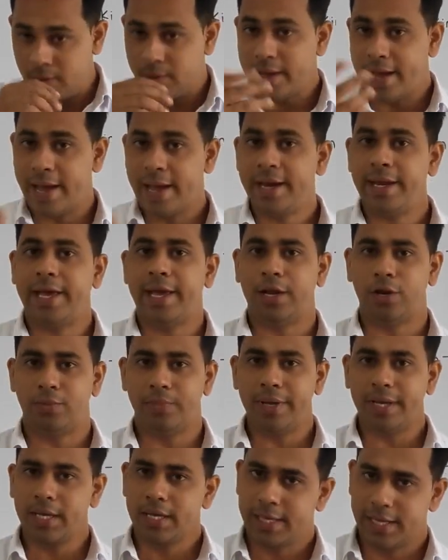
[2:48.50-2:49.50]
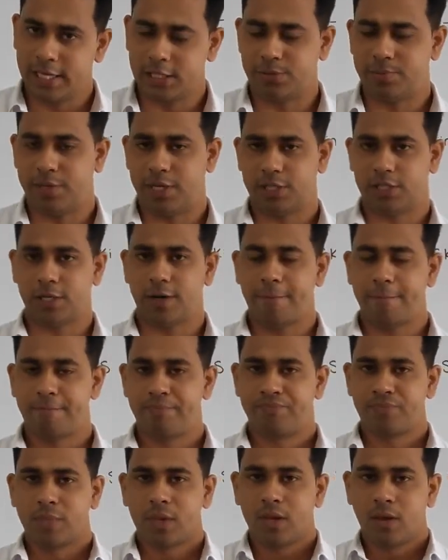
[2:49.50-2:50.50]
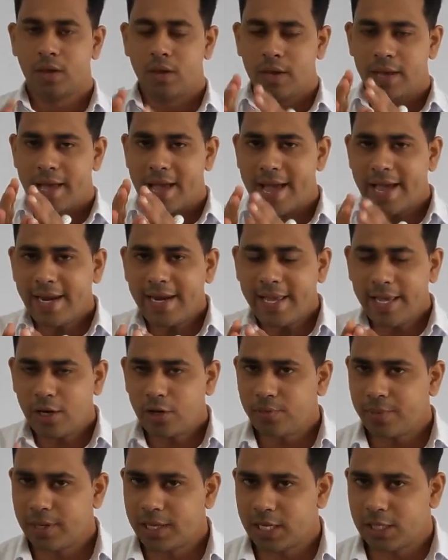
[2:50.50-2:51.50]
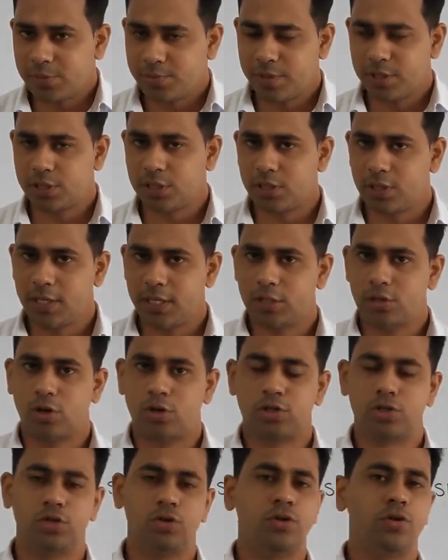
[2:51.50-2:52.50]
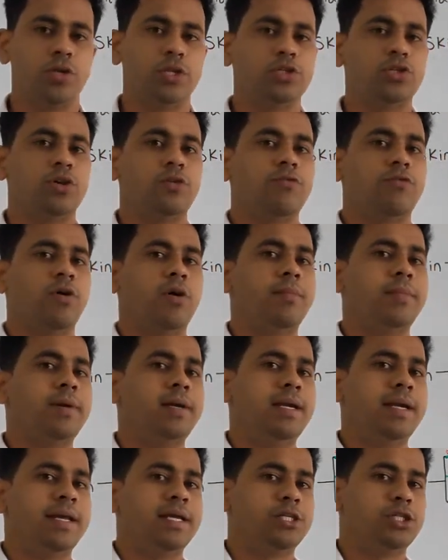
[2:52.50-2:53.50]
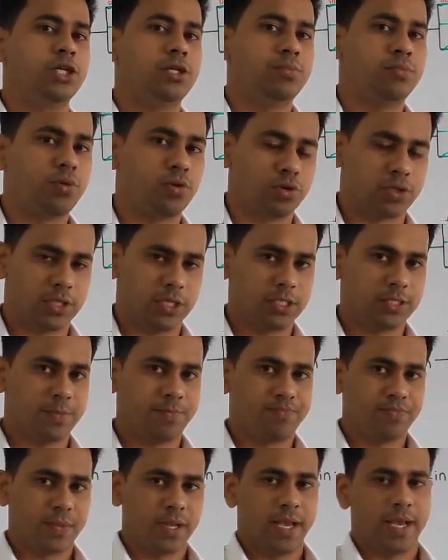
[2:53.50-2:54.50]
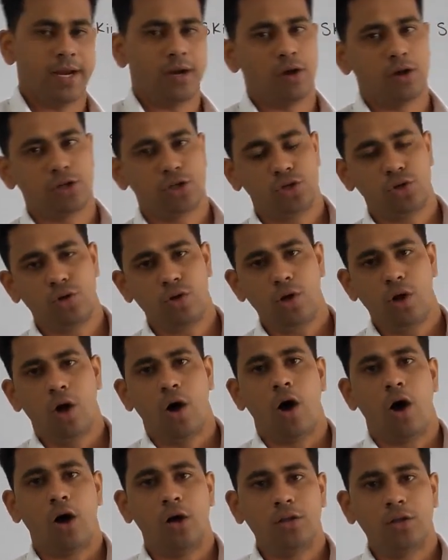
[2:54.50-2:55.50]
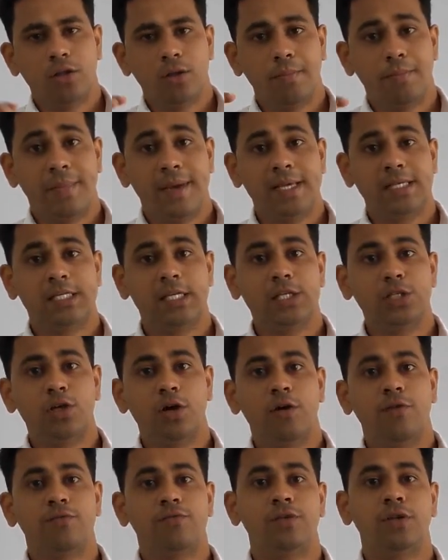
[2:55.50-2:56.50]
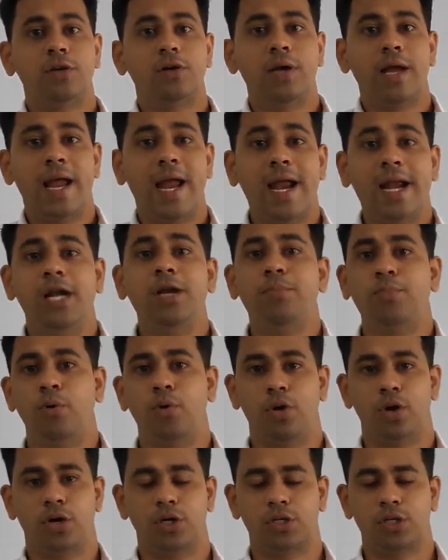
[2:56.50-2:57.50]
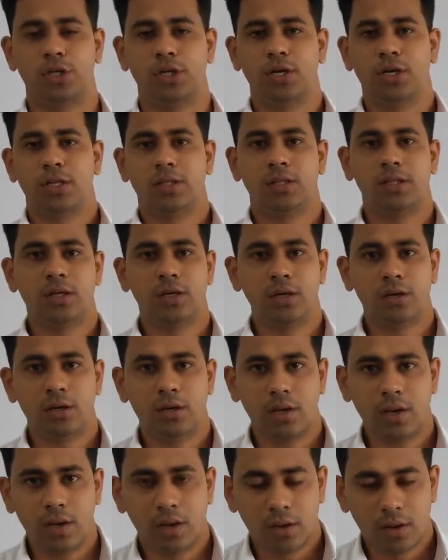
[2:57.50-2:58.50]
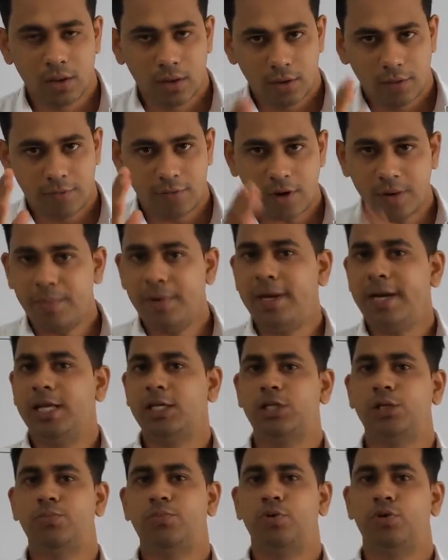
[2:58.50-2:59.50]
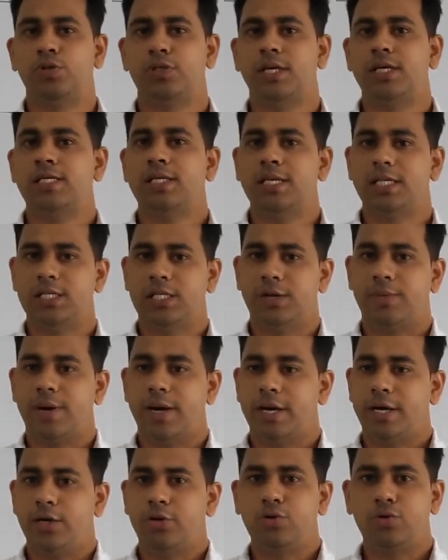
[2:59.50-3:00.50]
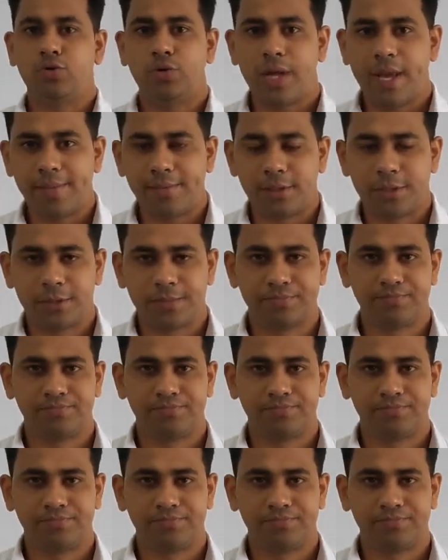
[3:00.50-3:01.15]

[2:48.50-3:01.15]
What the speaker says: anaerobic respiration. Anaerobic respiration is also known as your fermentation process. And also on the basis of the end product, the fermentation process is divided into two types.